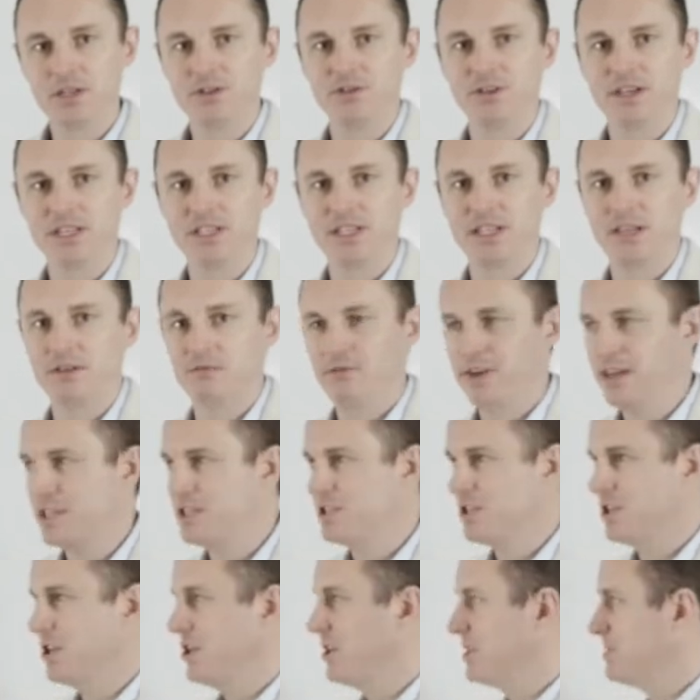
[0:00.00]
interesting
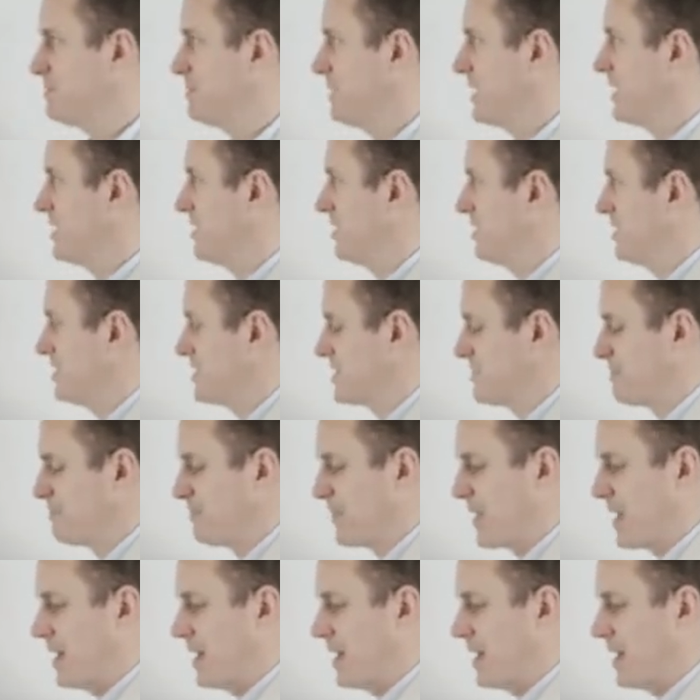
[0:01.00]
research because